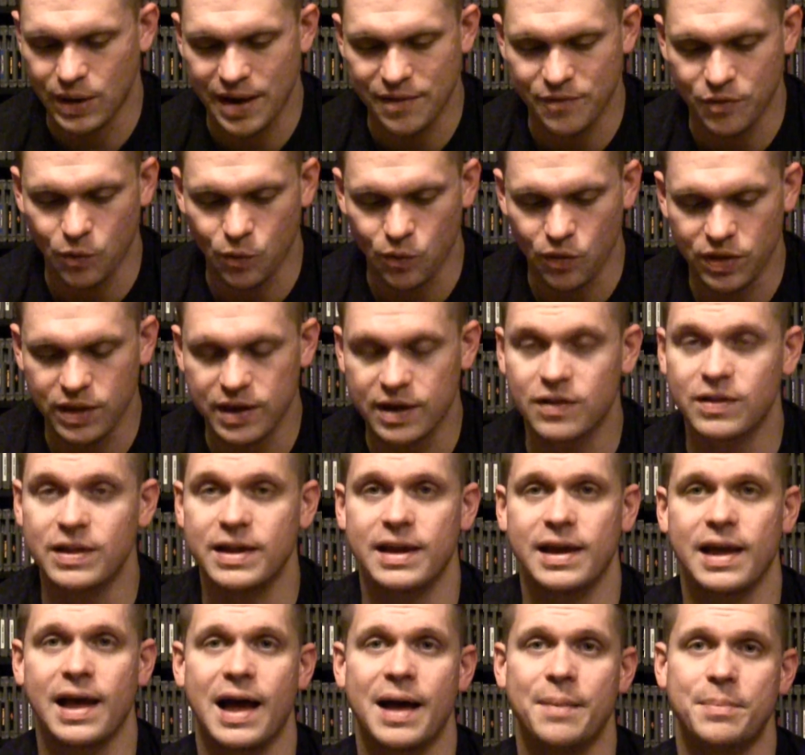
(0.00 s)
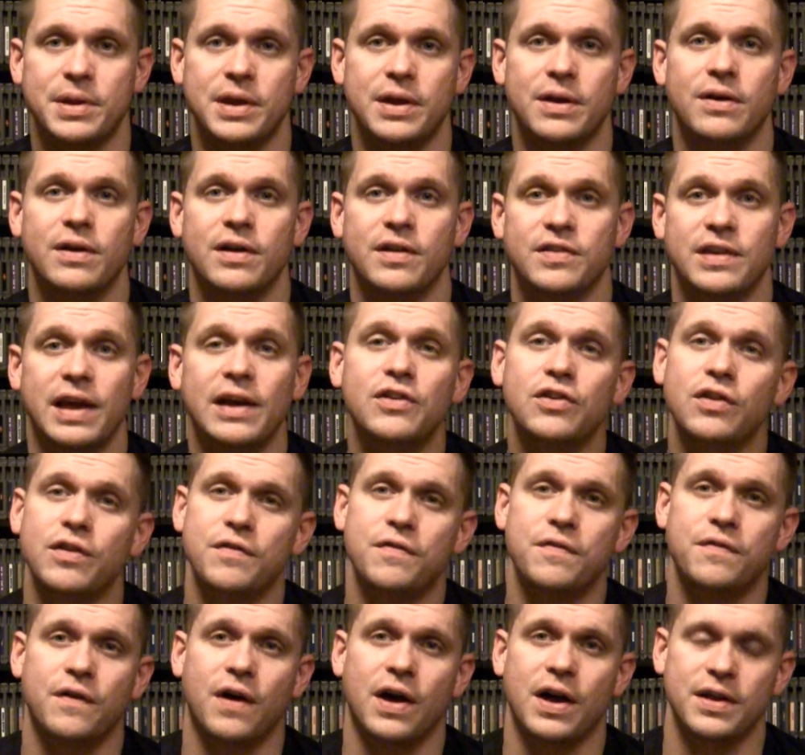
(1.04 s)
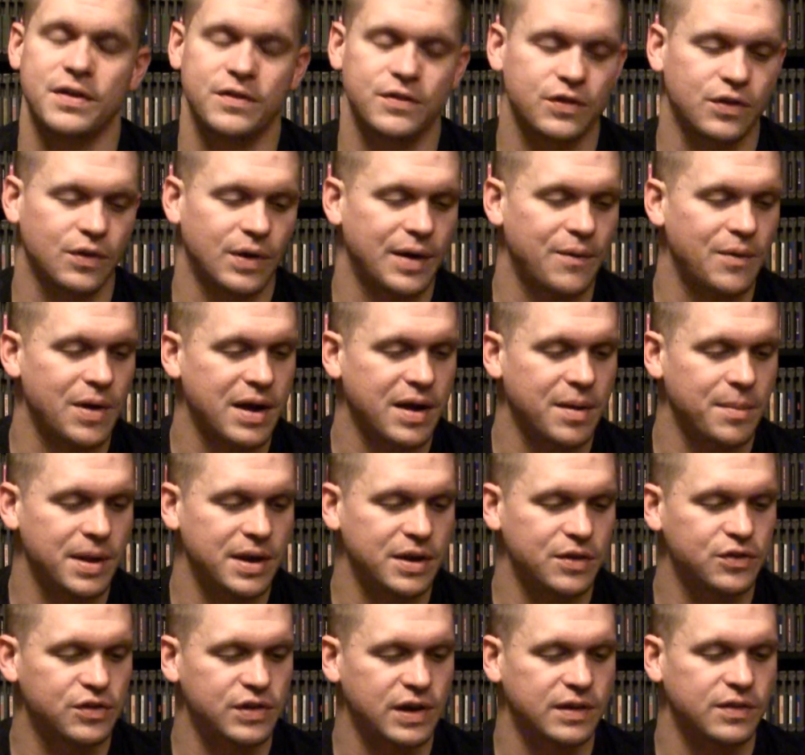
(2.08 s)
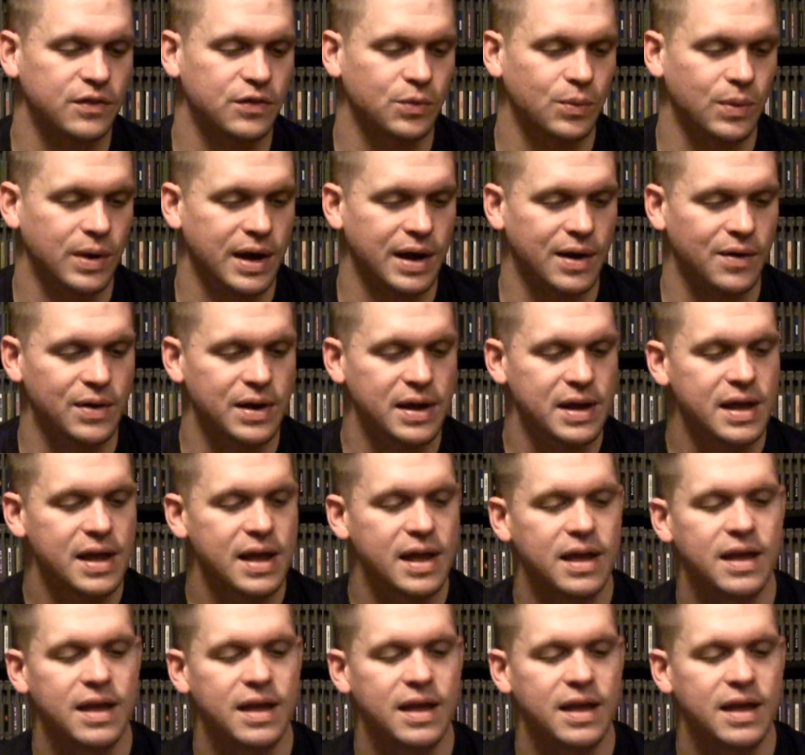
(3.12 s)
I have a really clean copy here, and it's actually fun, so I recommend you check this one out.